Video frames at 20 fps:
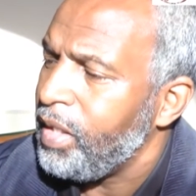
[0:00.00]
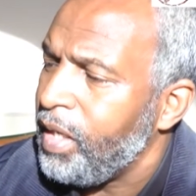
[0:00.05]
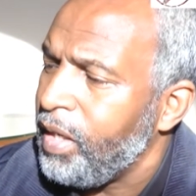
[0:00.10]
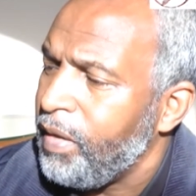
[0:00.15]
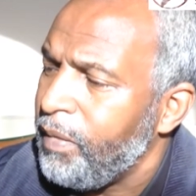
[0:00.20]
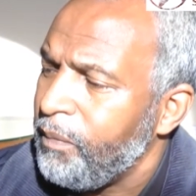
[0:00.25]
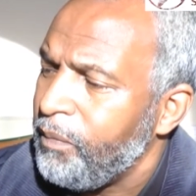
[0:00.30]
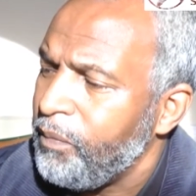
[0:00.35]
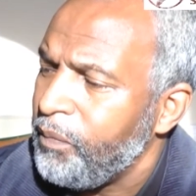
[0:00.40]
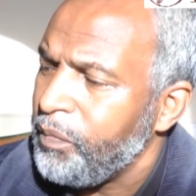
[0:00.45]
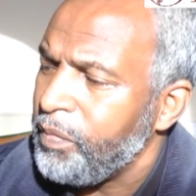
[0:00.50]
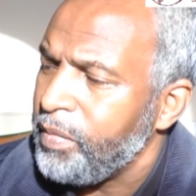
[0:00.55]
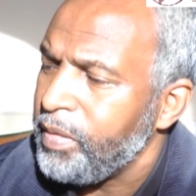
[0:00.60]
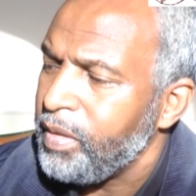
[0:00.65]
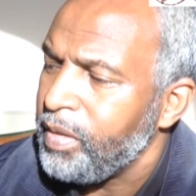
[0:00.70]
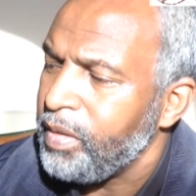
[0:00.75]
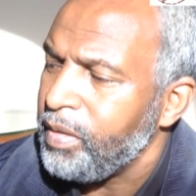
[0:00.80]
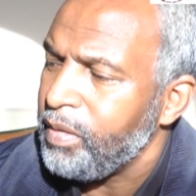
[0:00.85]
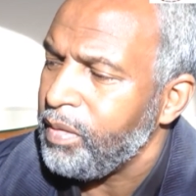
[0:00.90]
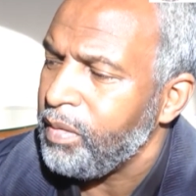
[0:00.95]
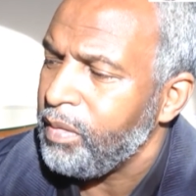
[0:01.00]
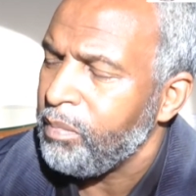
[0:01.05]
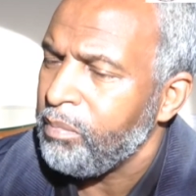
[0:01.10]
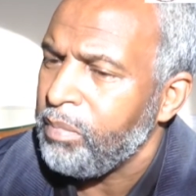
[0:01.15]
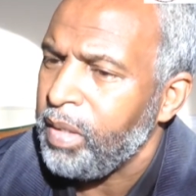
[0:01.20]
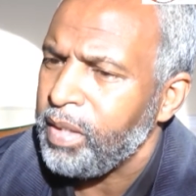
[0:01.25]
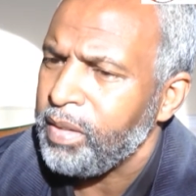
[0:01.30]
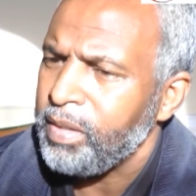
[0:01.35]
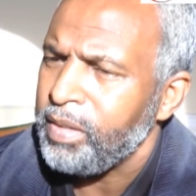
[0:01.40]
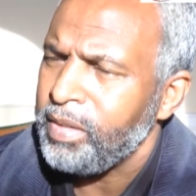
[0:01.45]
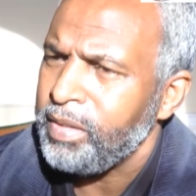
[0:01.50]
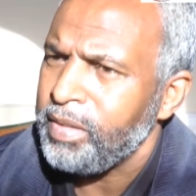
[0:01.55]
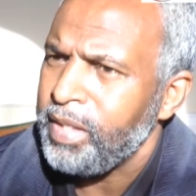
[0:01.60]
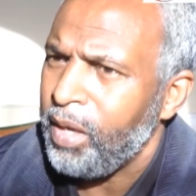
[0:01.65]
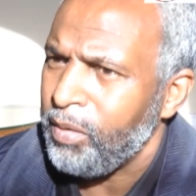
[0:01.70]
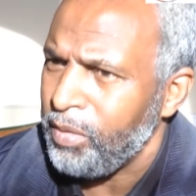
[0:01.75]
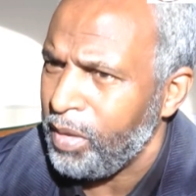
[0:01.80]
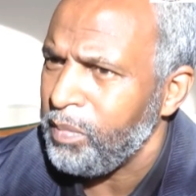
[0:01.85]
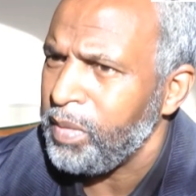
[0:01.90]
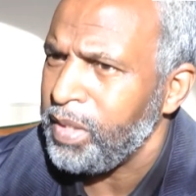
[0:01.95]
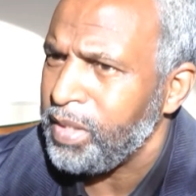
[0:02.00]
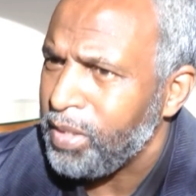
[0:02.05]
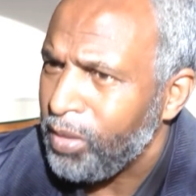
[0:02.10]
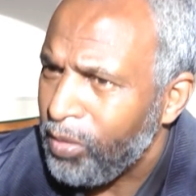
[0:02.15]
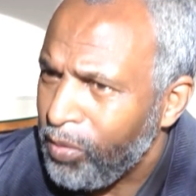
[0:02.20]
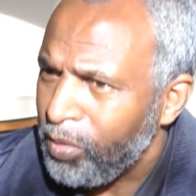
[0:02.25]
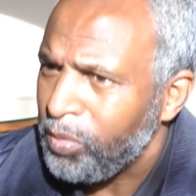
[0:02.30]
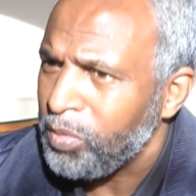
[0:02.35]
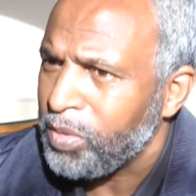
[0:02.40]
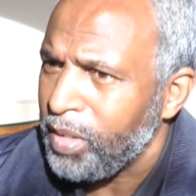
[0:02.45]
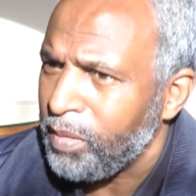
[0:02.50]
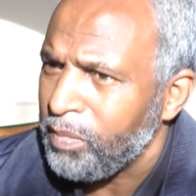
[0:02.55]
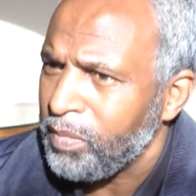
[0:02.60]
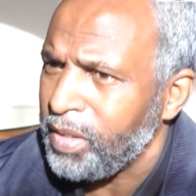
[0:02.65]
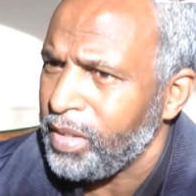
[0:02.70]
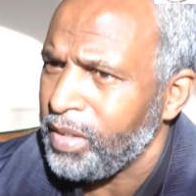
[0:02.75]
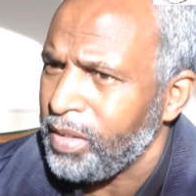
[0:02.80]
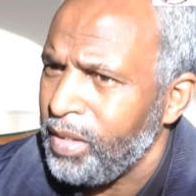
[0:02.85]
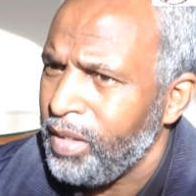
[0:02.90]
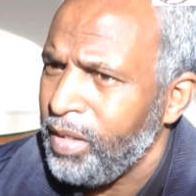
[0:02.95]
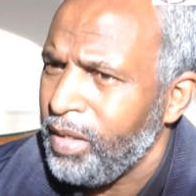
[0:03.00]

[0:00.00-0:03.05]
But now let me tell you something.